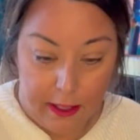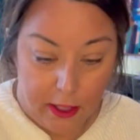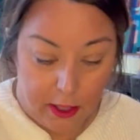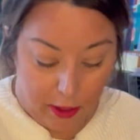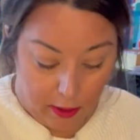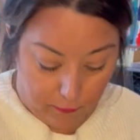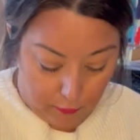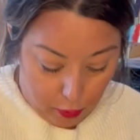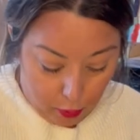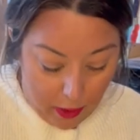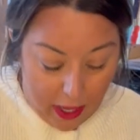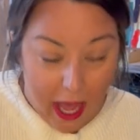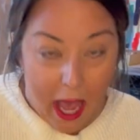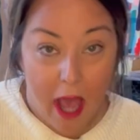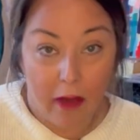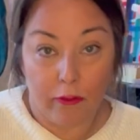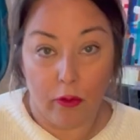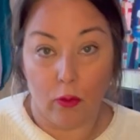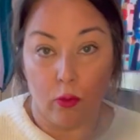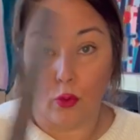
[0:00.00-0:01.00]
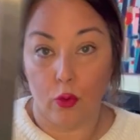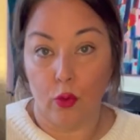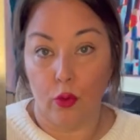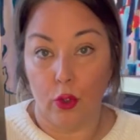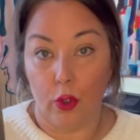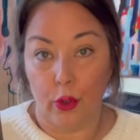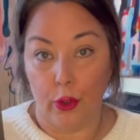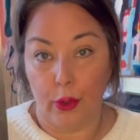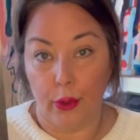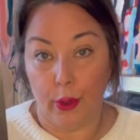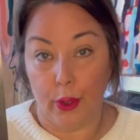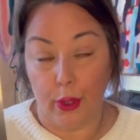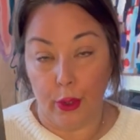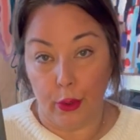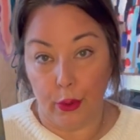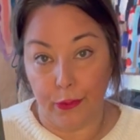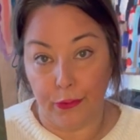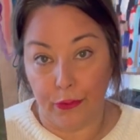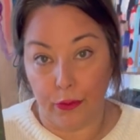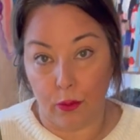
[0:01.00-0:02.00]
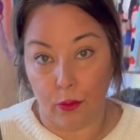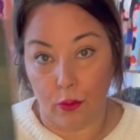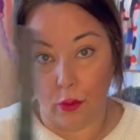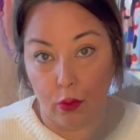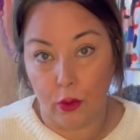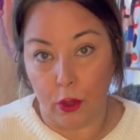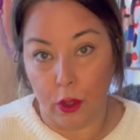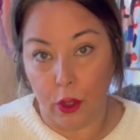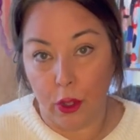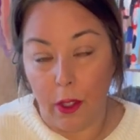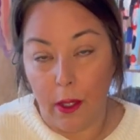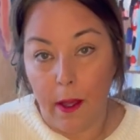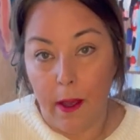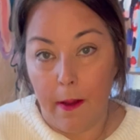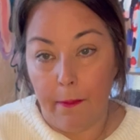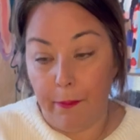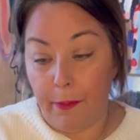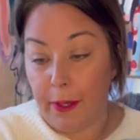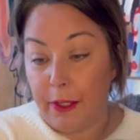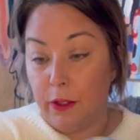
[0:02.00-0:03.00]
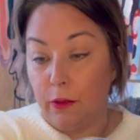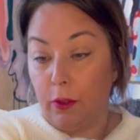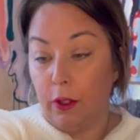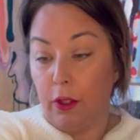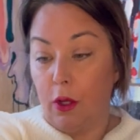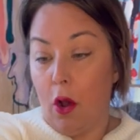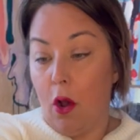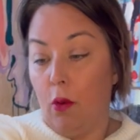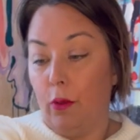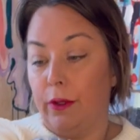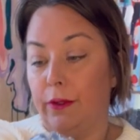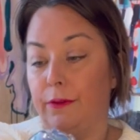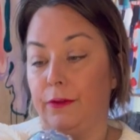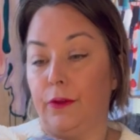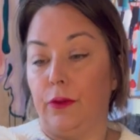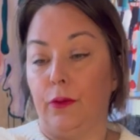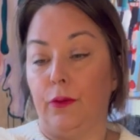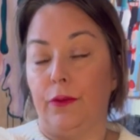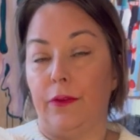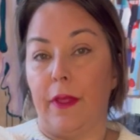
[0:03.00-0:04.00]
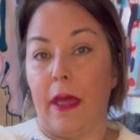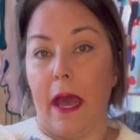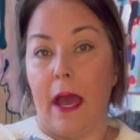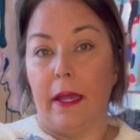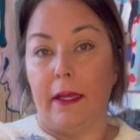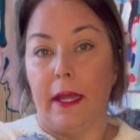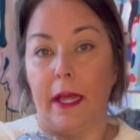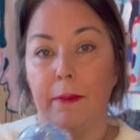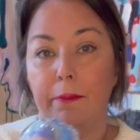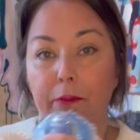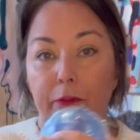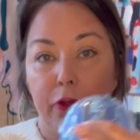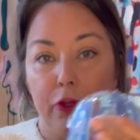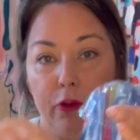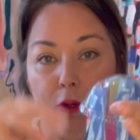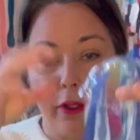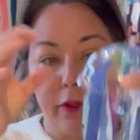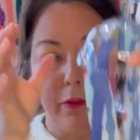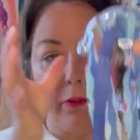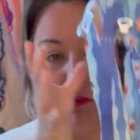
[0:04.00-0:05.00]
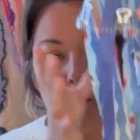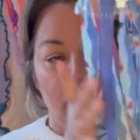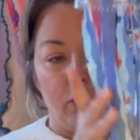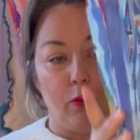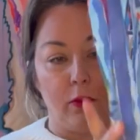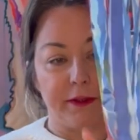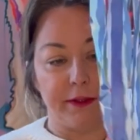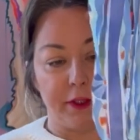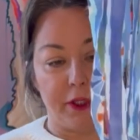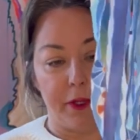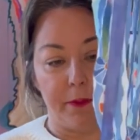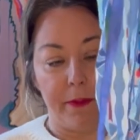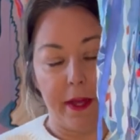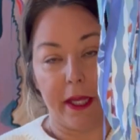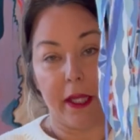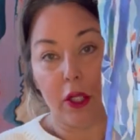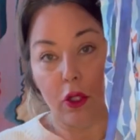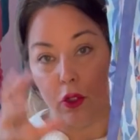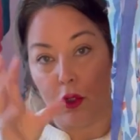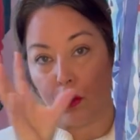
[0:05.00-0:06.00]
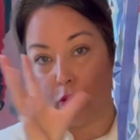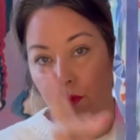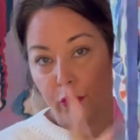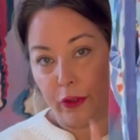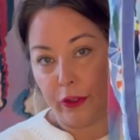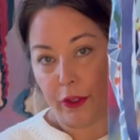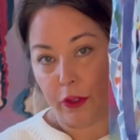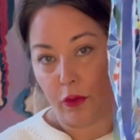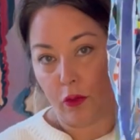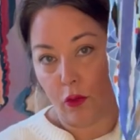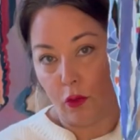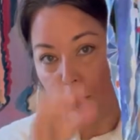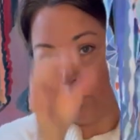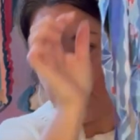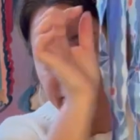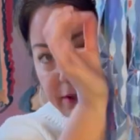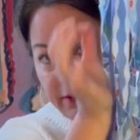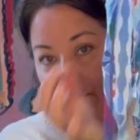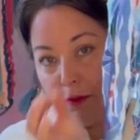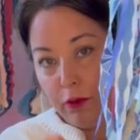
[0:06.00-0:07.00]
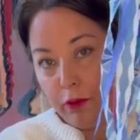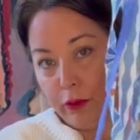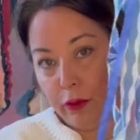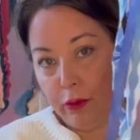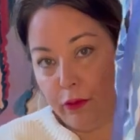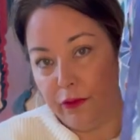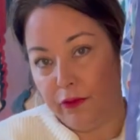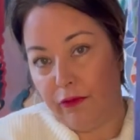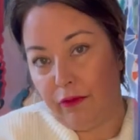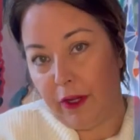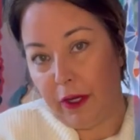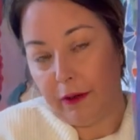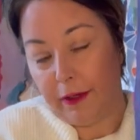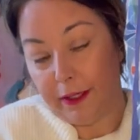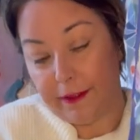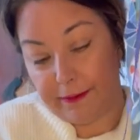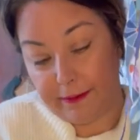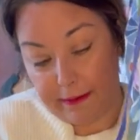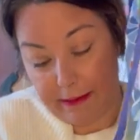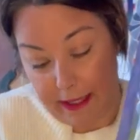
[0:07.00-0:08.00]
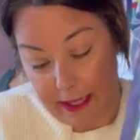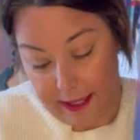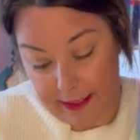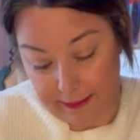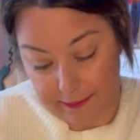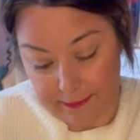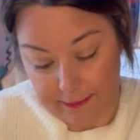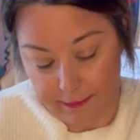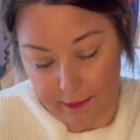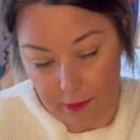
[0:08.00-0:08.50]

If you have a ruler, you can use the ruler, but you can always use that. And you can, what's going to make it look really cool is if you use various lengths,